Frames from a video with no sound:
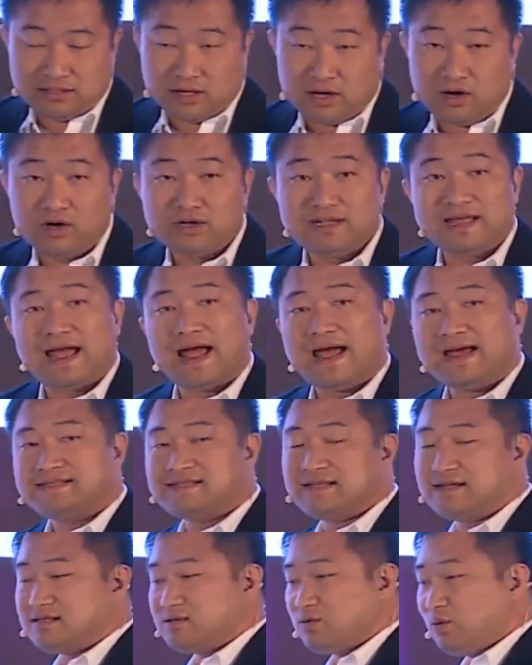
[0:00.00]
all the
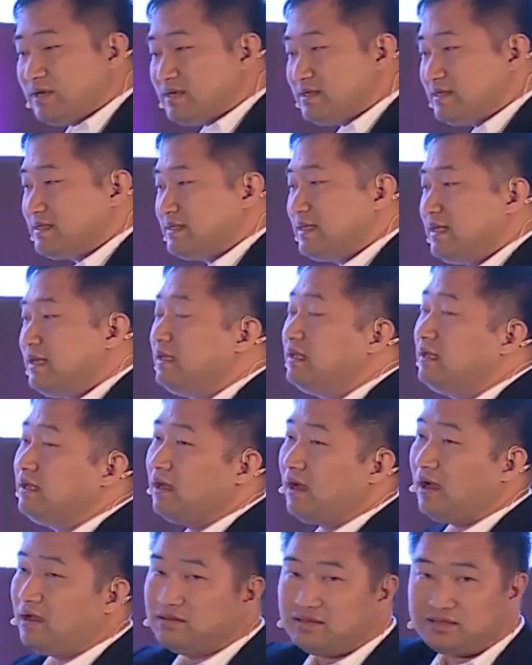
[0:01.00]
assets we see
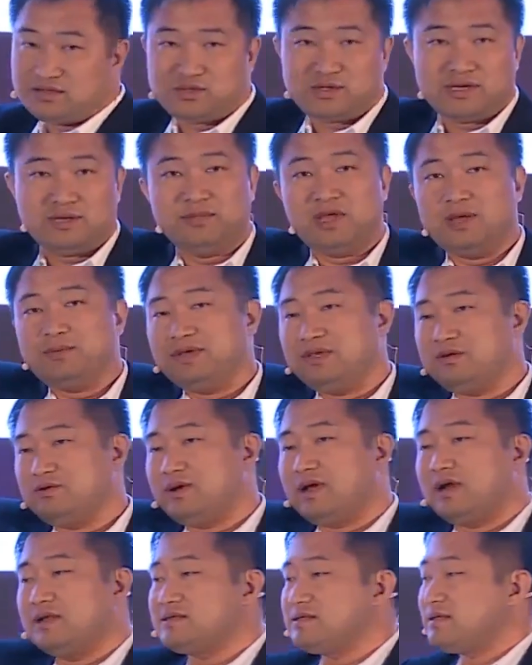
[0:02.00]
on the street, maybe
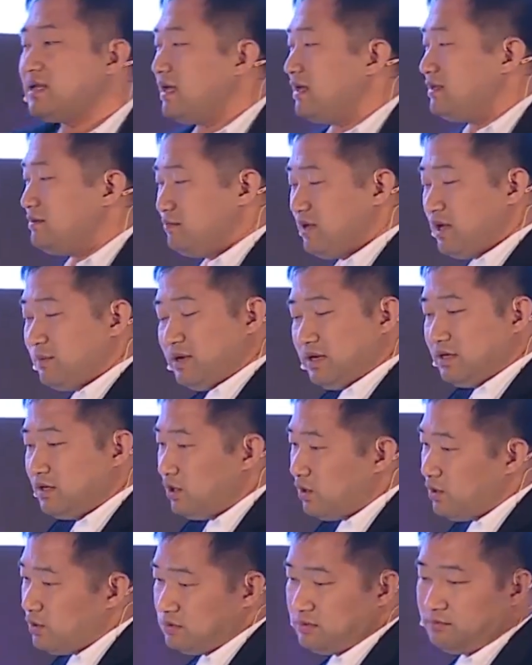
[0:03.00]
real estate, maybe
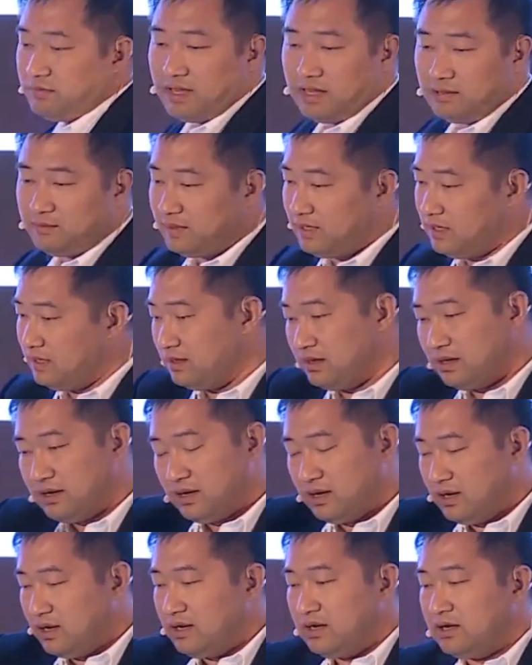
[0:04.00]
gold, maybe
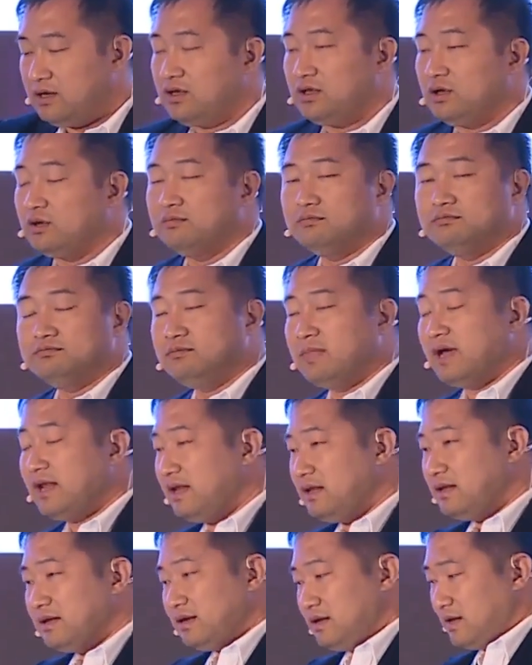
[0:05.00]

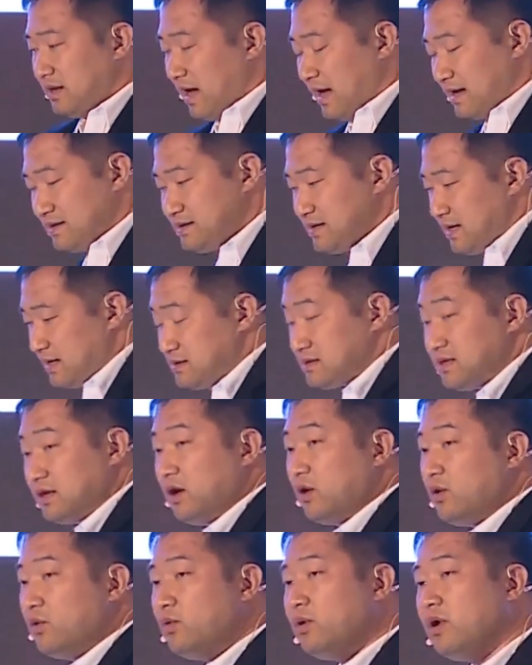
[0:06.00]
many of the assets
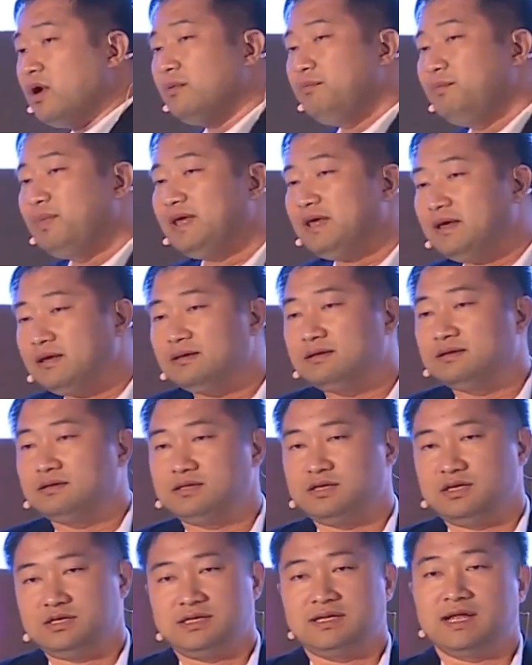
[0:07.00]
will be
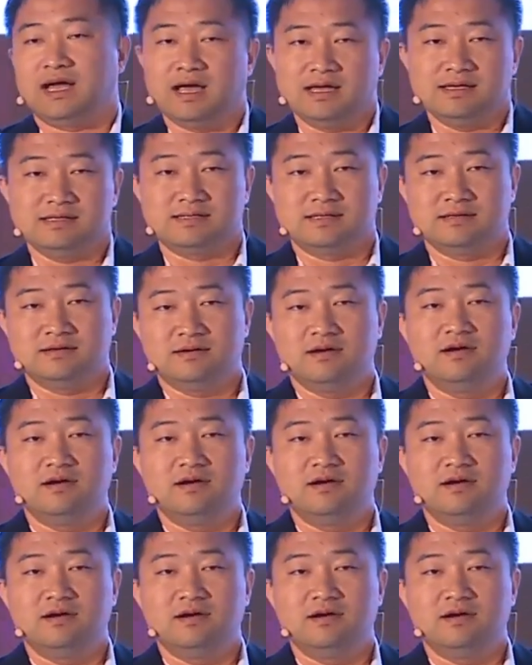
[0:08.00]
digitized